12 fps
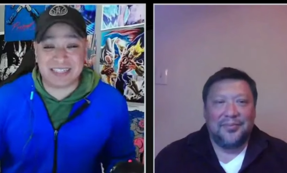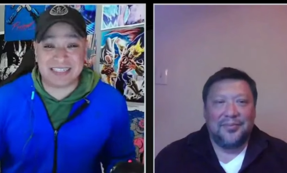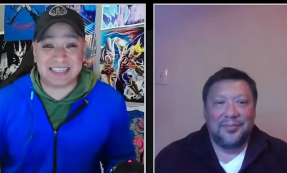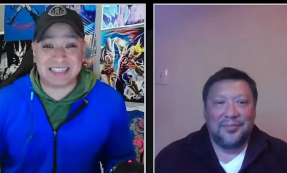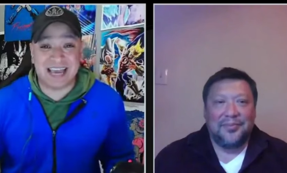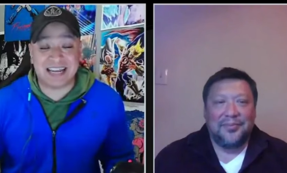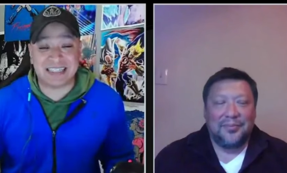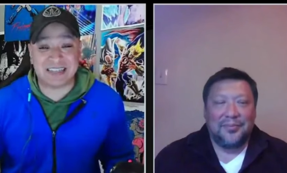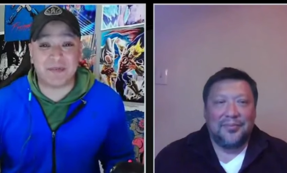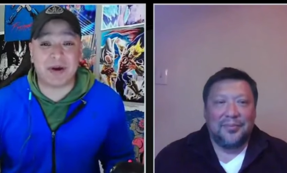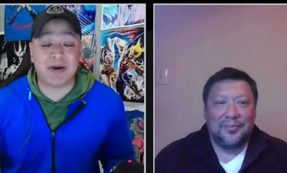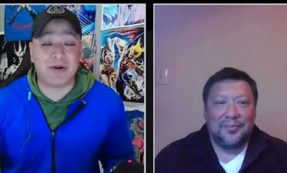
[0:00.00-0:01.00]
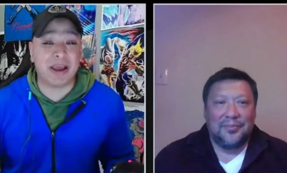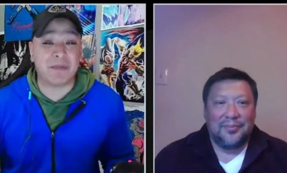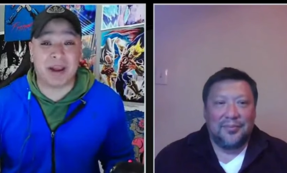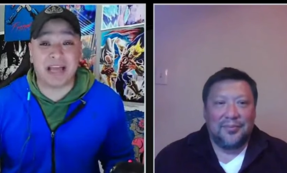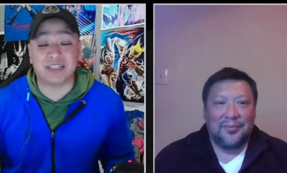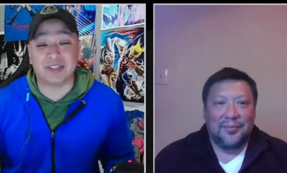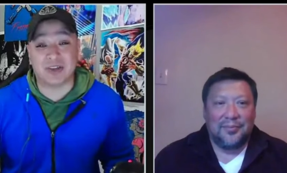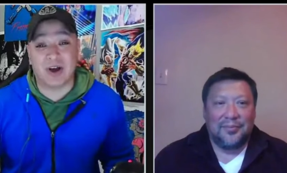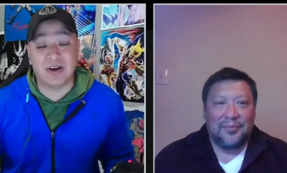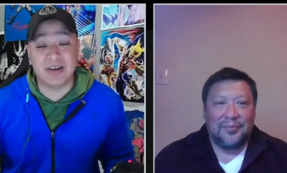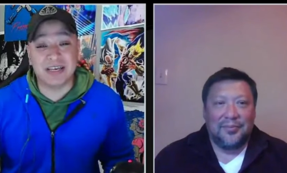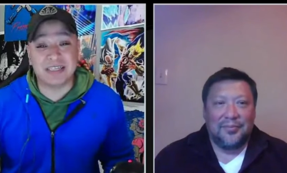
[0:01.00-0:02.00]
Speaker 1: when he sees 97. By the way, I'm glad you
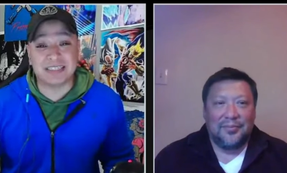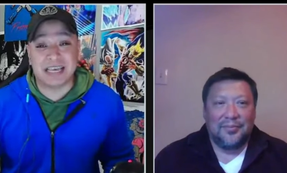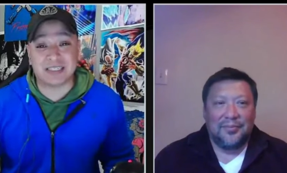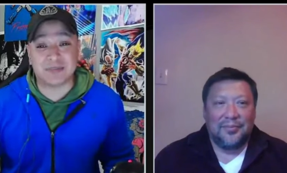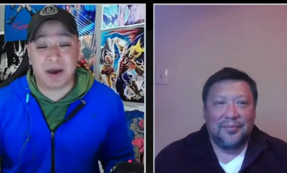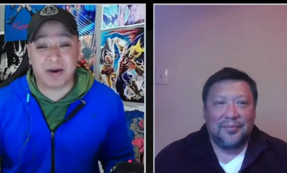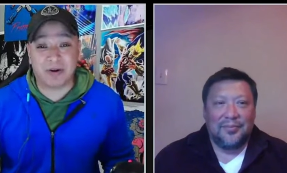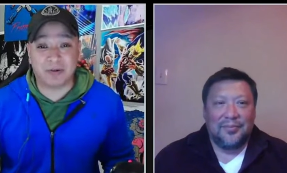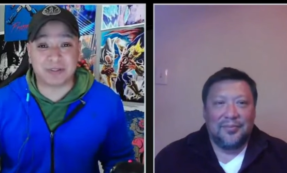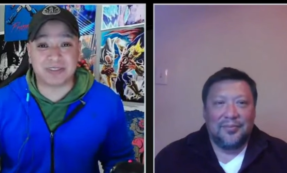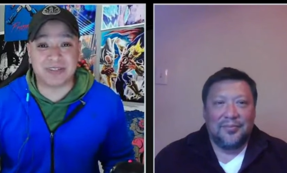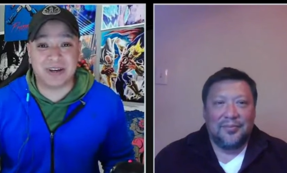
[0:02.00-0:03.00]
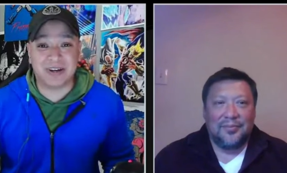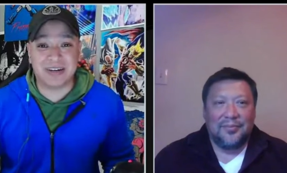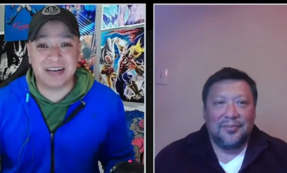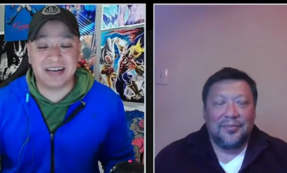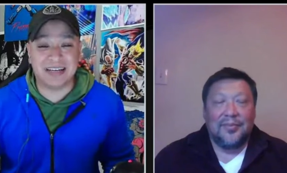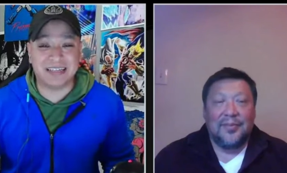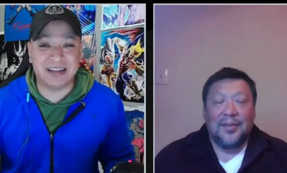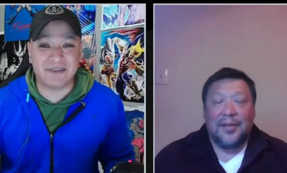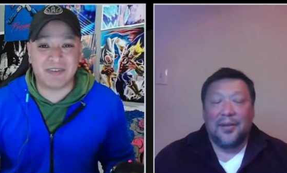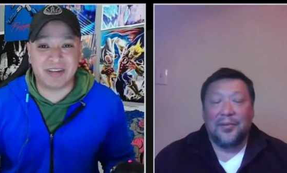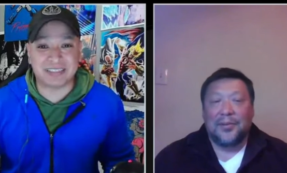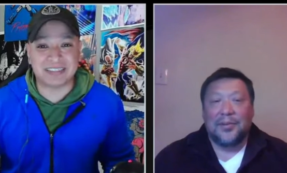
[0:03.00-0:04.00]
saw Seis Manos on uh, Netflix.
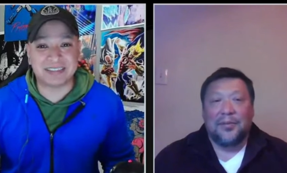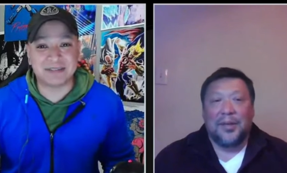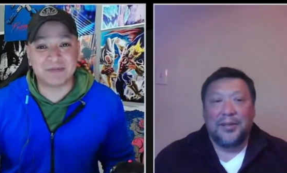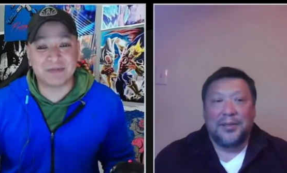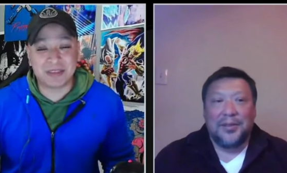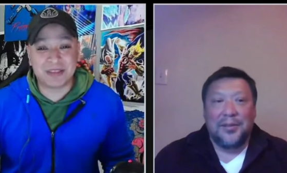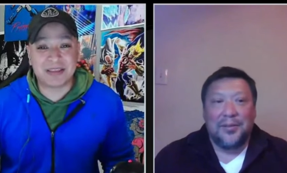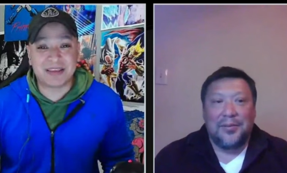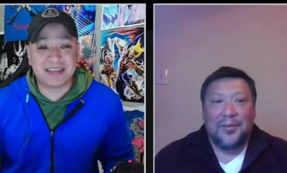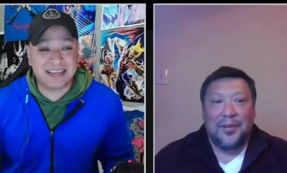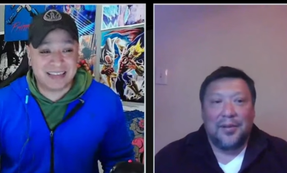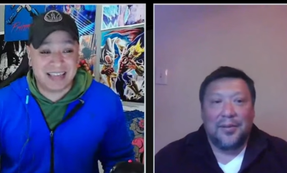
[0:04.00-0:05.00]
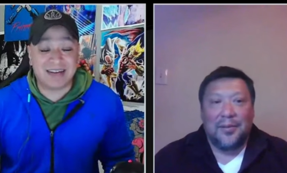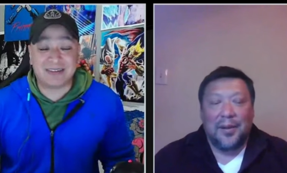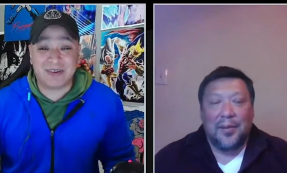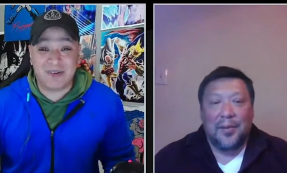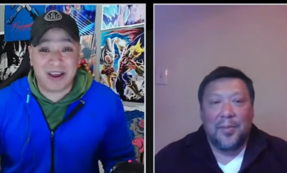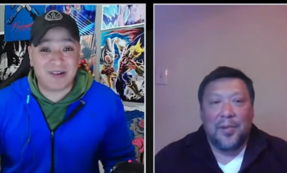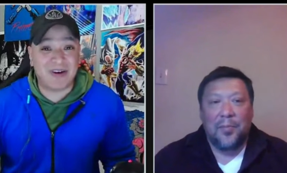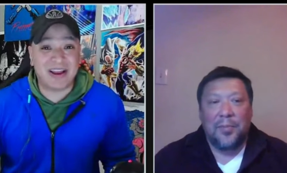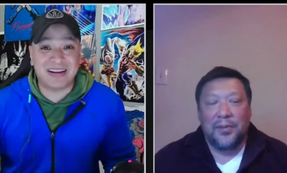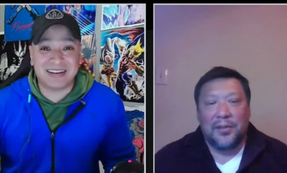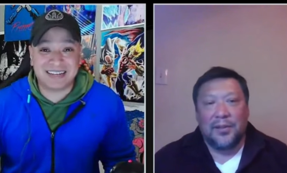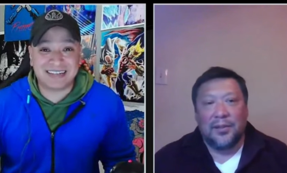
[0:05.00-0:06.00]
That was a great show. I, am hoping
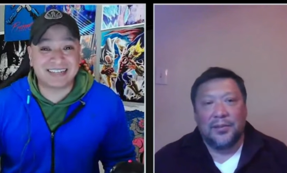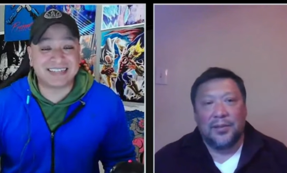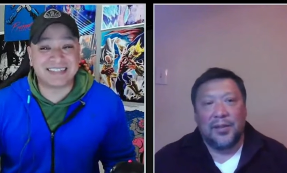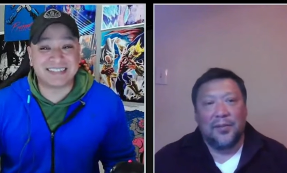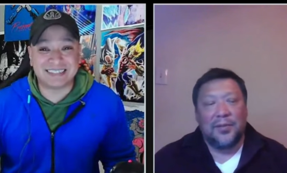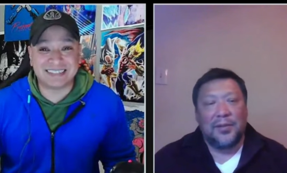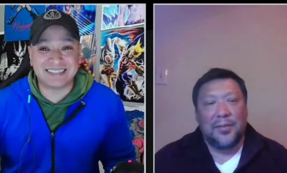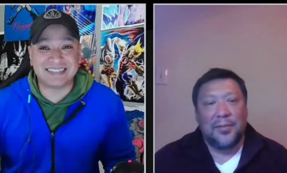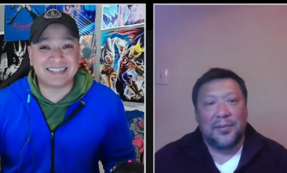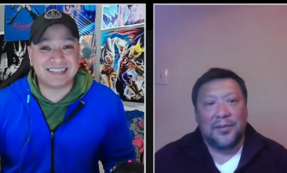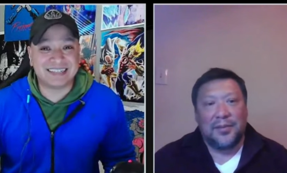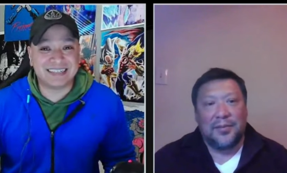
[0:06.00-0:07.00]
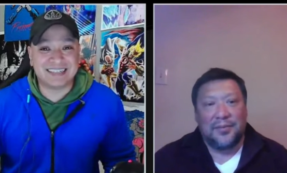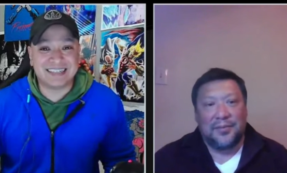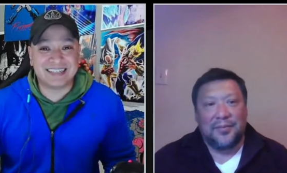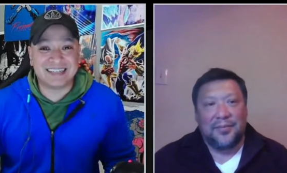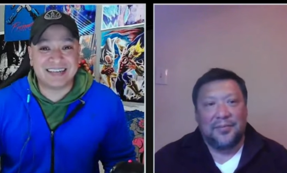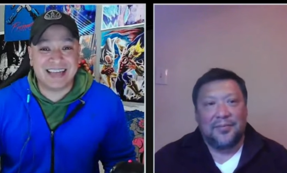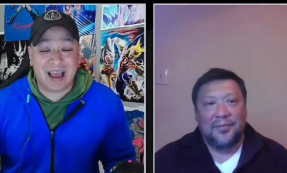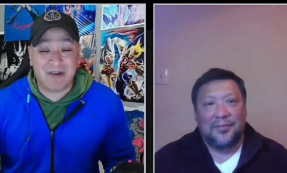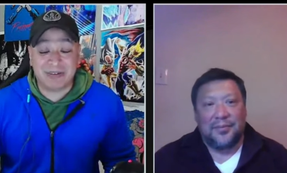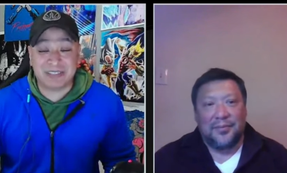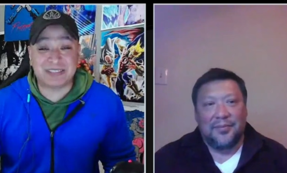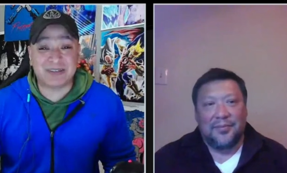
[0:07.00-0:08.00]
right?
Speaker 2: there's another one coming. So
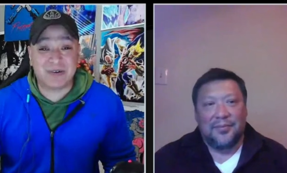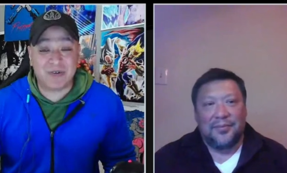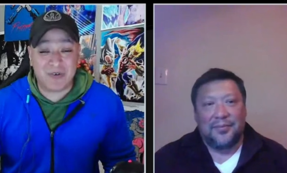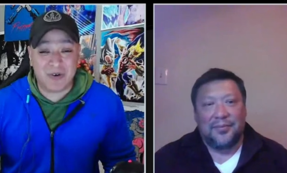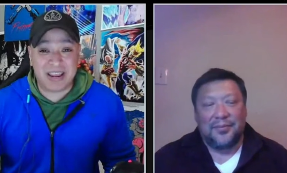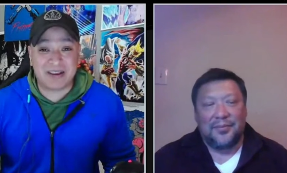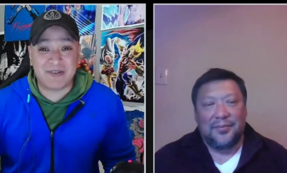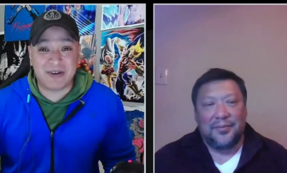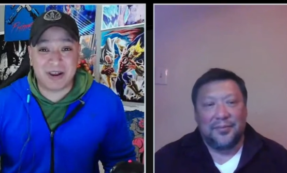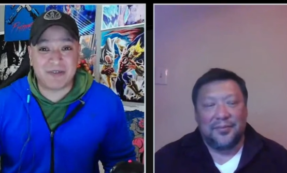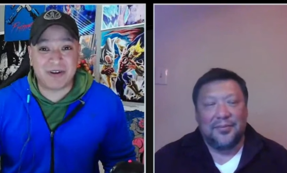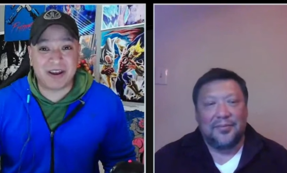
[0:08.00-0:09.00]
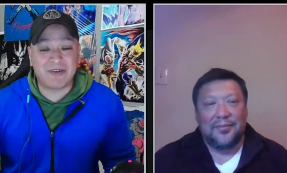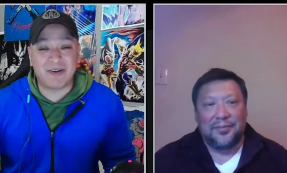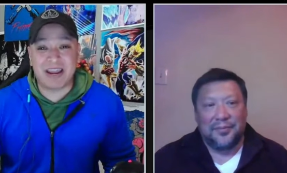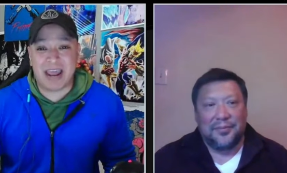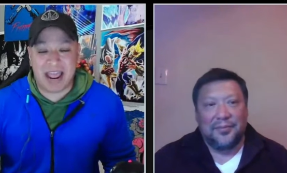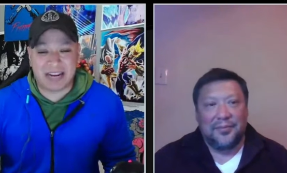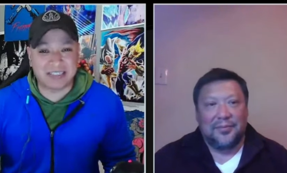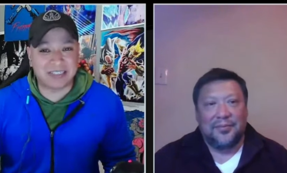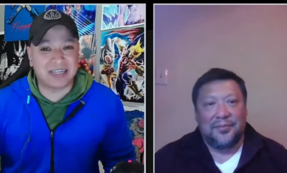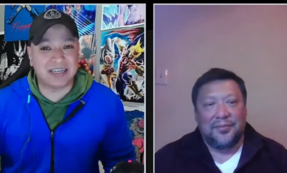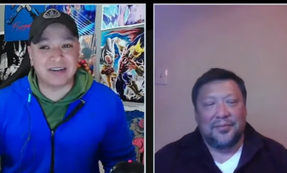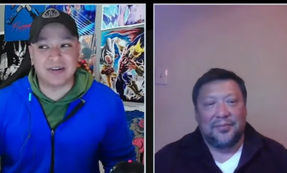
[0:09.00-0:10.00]
Speaker 1: that was a great, great, great, great
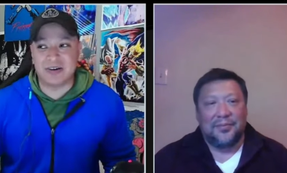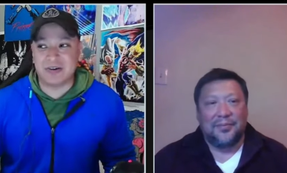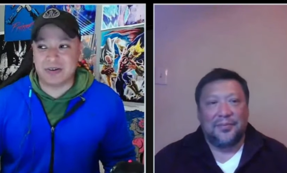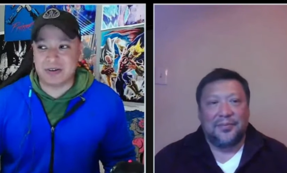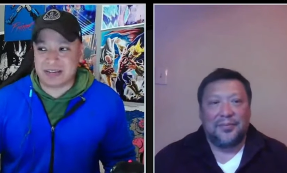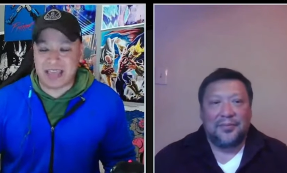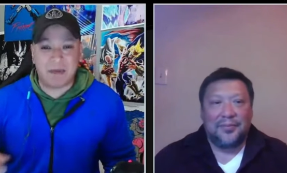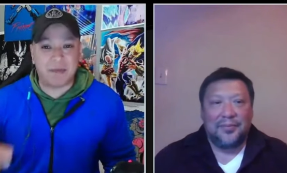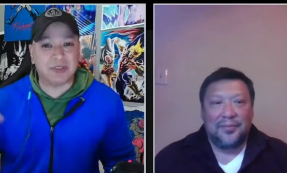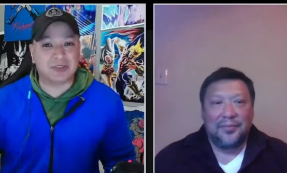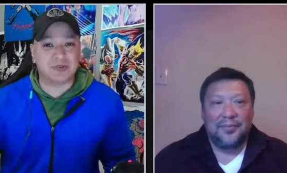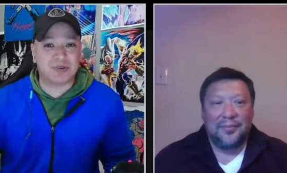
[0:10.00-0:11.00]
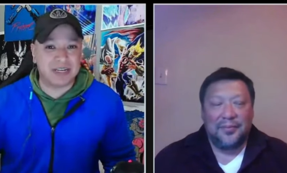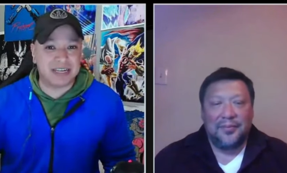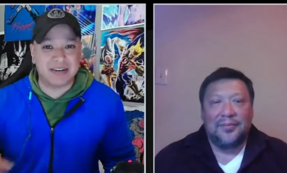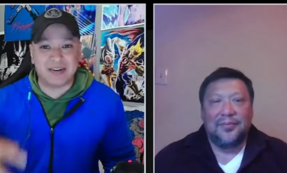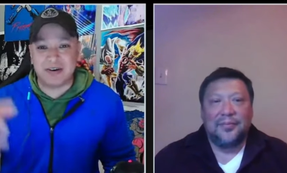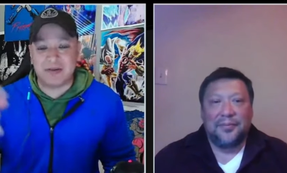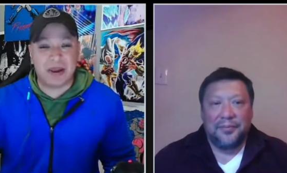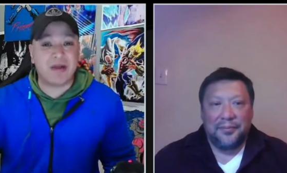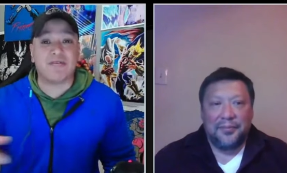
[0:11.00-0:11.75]
action. Good chemistry. Good.